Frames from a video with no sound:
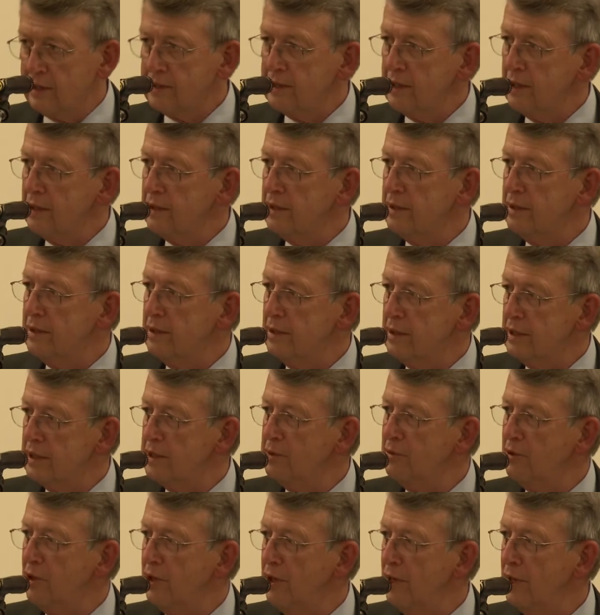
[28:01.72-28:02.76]
said at
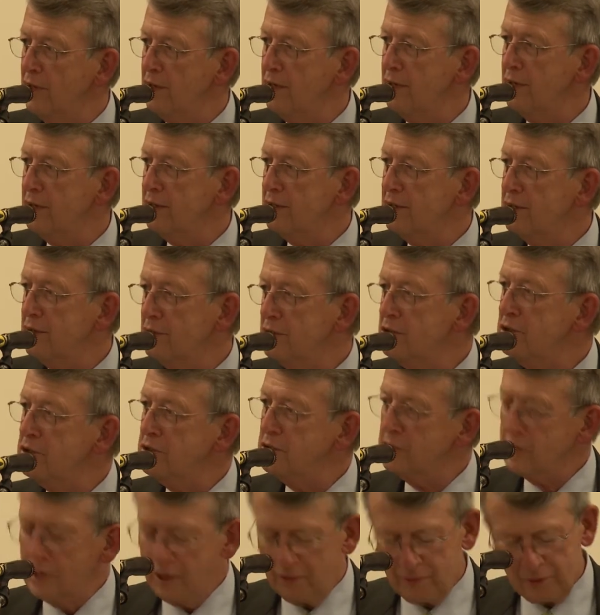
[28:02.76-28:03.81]
the beginning,
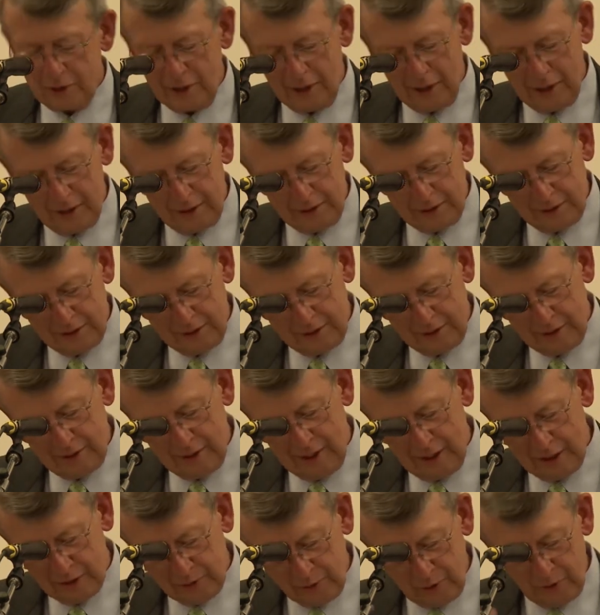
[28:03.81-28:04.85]
some days
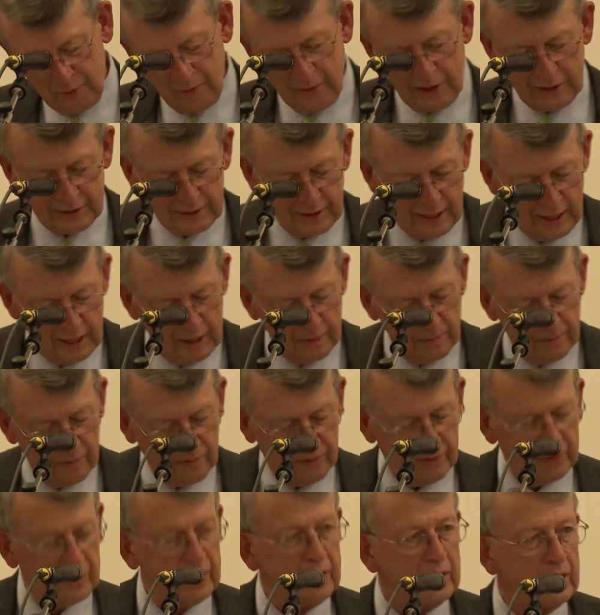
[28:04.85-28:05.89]
I spend my time
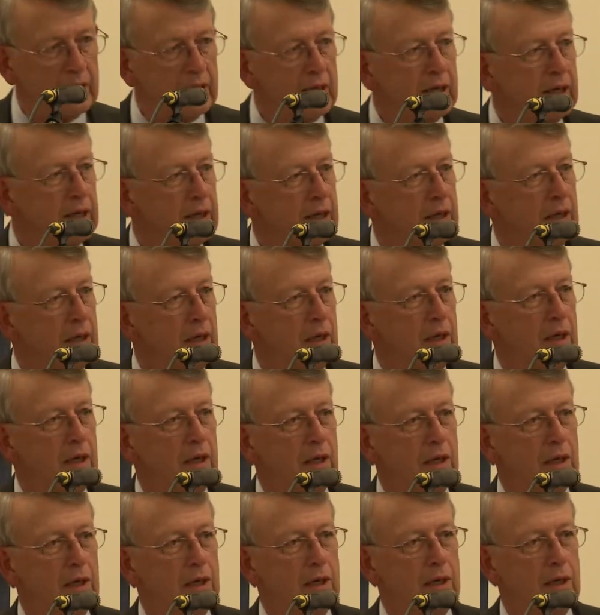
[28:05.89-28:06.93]
thinking
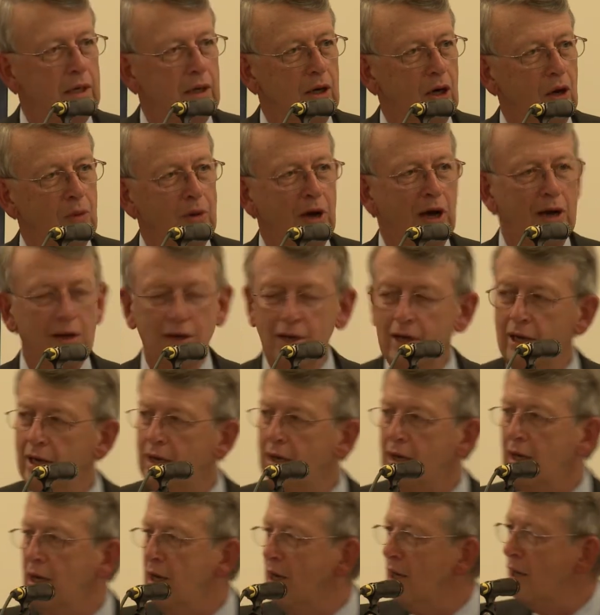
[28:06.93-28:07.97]
about,
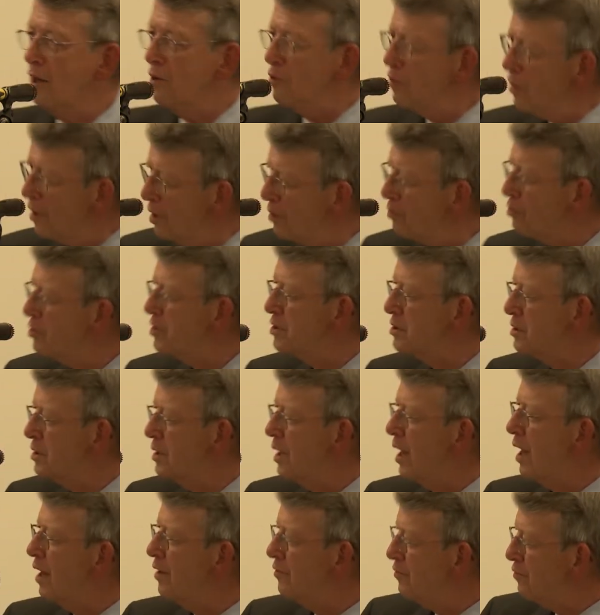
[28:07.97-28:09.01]
I really wish
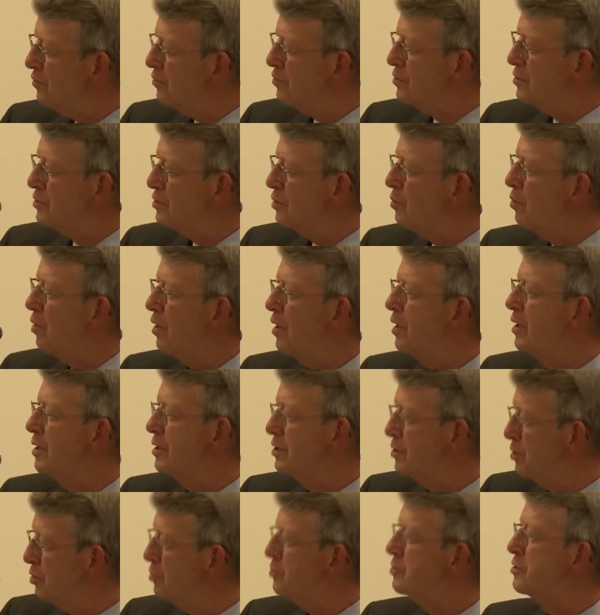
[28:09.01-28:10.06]
life was the way
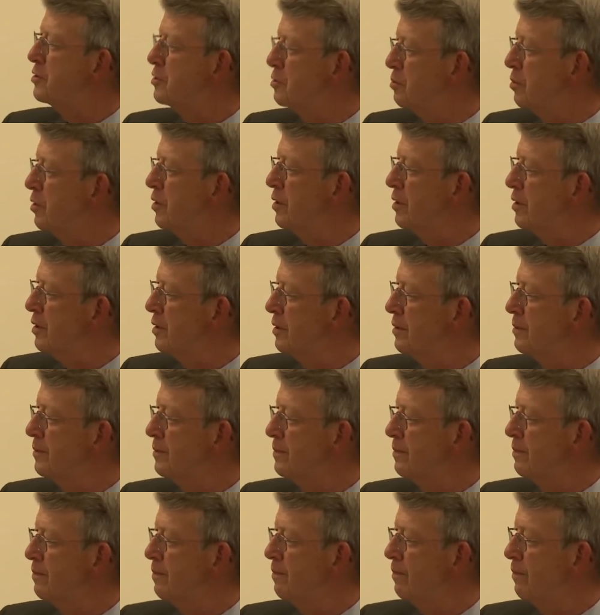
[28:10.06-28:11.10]
it used to be.
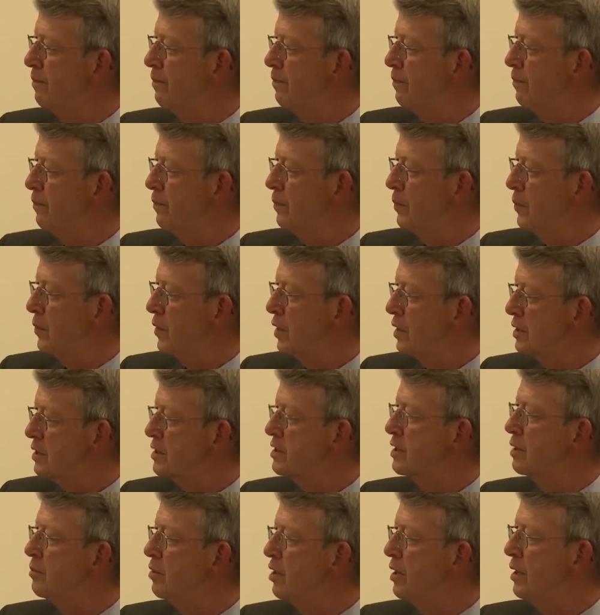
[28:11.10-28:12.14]
That
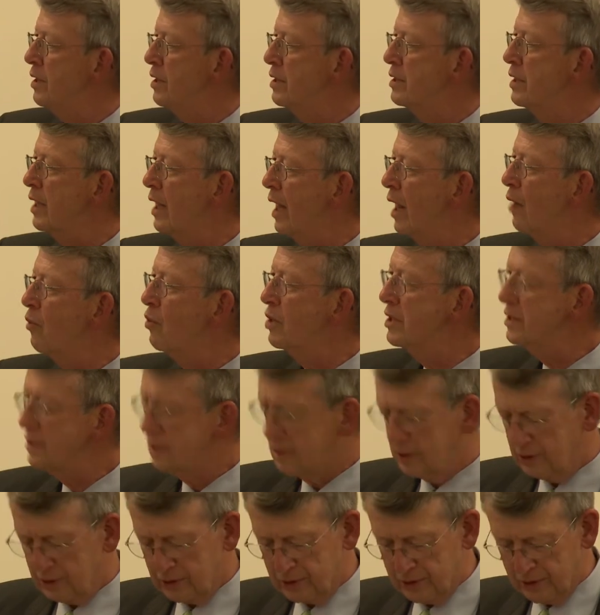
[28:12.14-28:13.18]
seminary that I went
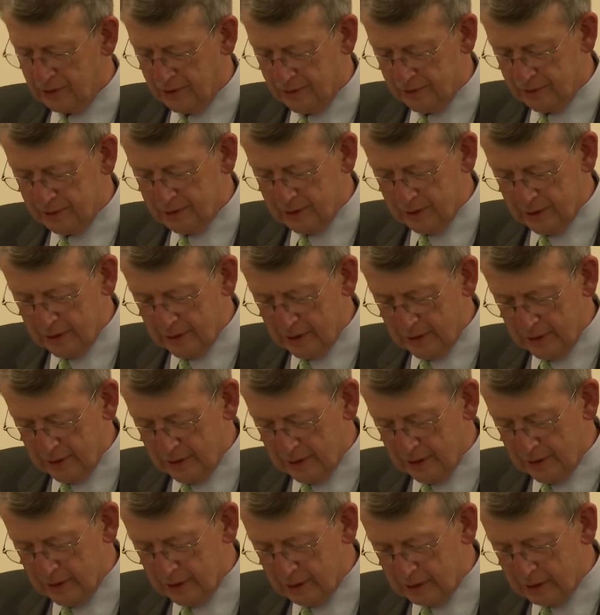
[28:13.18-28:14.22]
to,
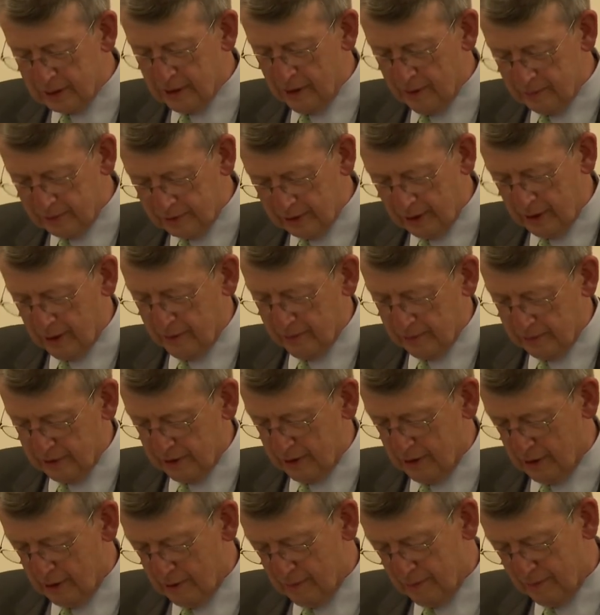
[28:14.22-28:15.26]
and
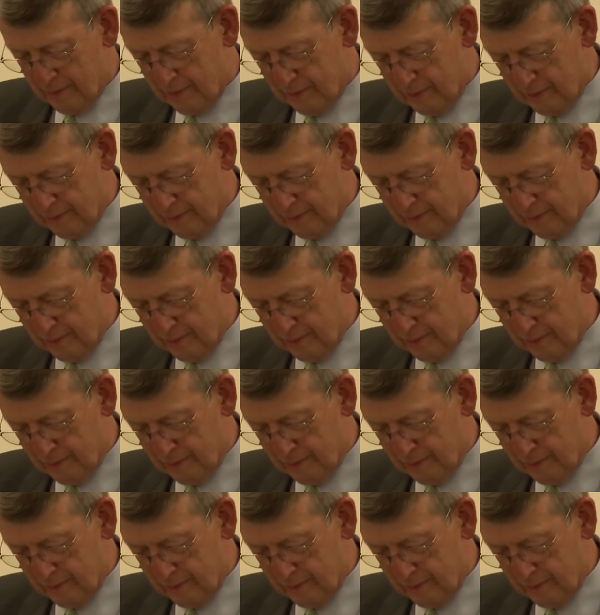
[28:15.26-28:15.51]
dum-da-dum-da-dum.